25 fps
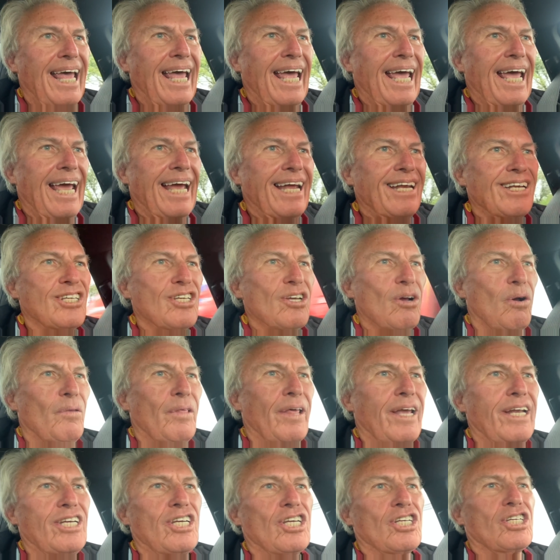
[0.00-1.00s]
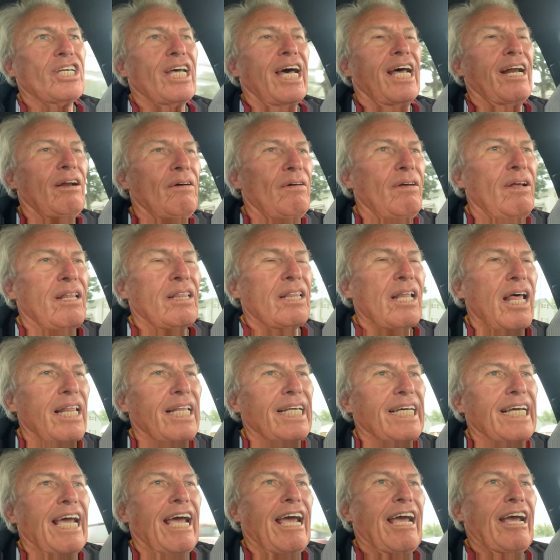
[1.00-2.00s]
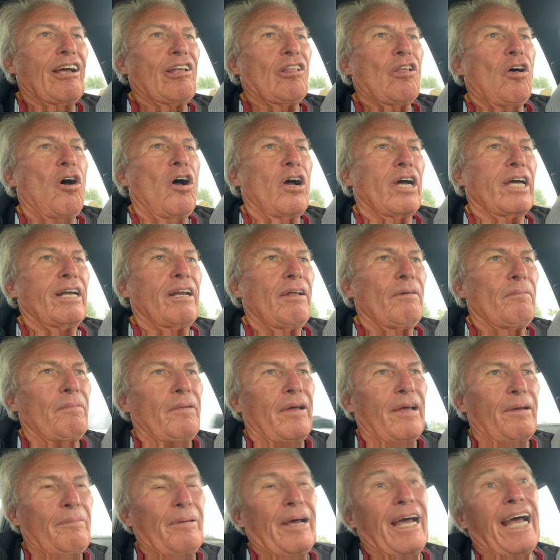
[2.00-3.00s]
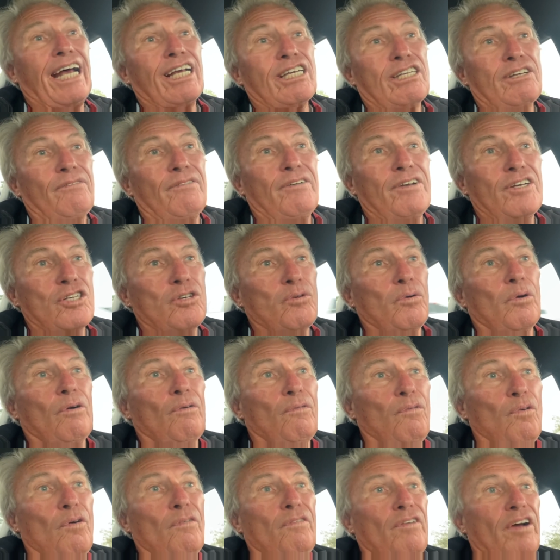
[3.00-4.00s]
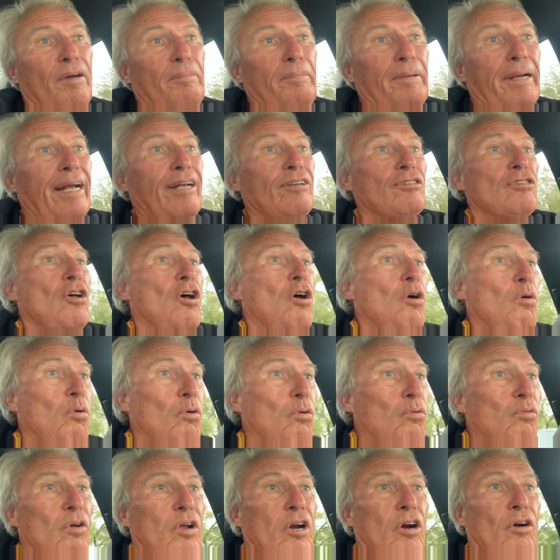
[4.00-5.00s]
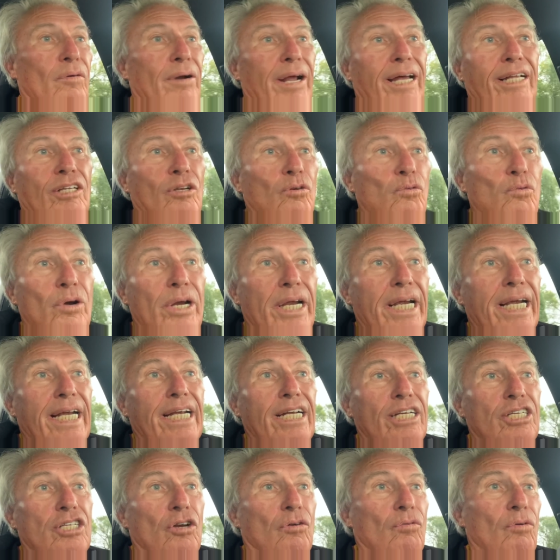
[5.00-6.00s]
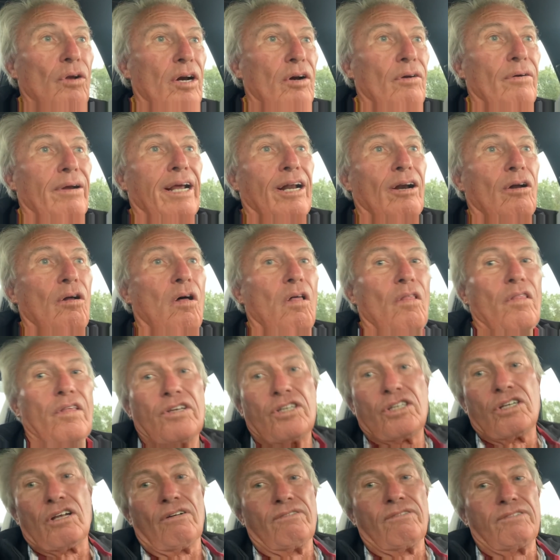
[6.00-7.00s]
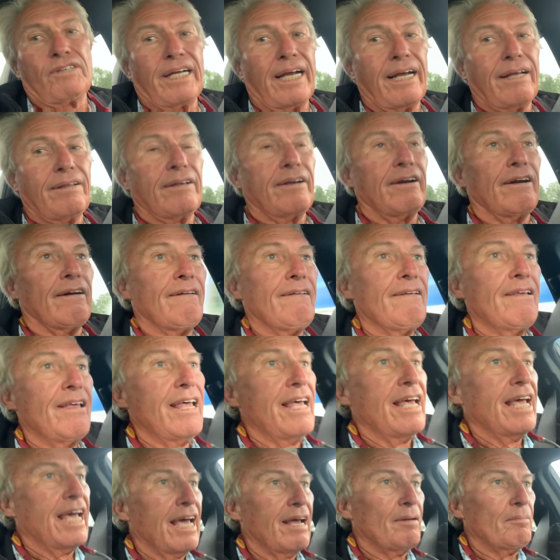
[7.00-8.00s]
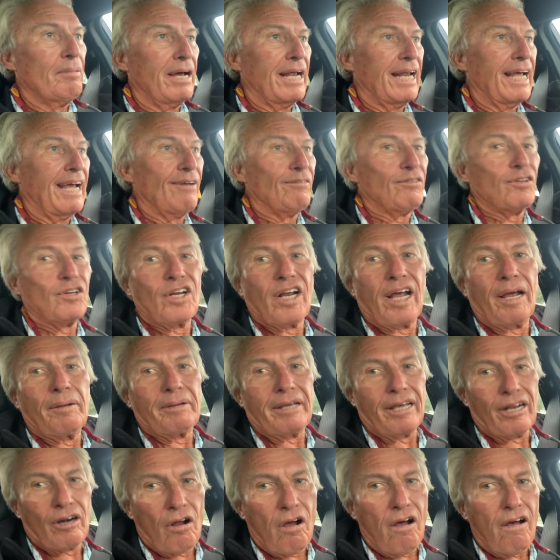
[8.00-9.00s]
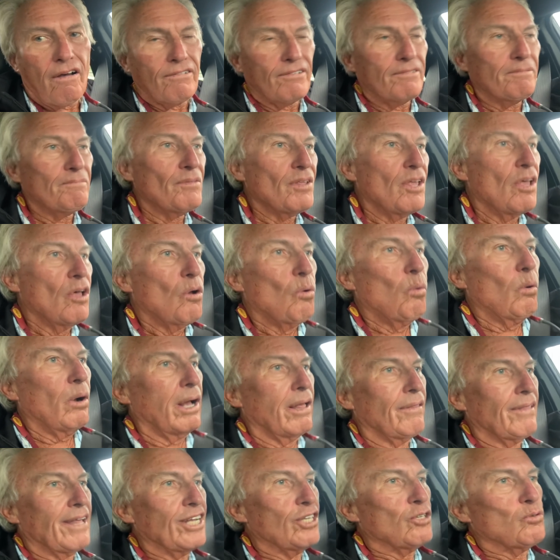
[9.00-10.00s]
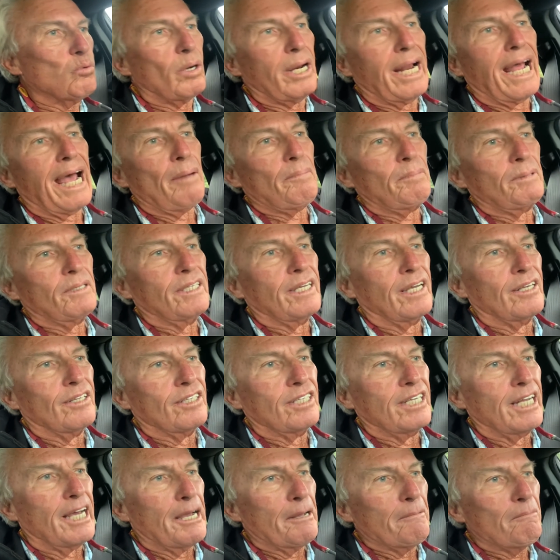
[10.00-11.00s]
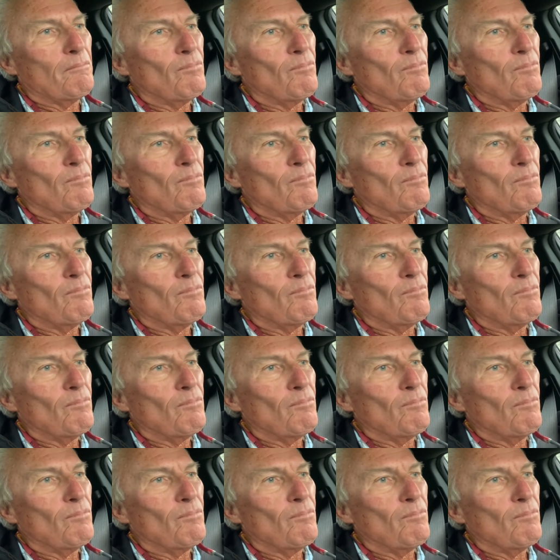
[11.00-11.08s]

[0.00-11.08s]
And so they just kind of lollygagging along, and the bass, if he's three or four or five pounds, will run around the reeds and run around all the stuff down there, and about half the time get off. Well, that's what happened the other day.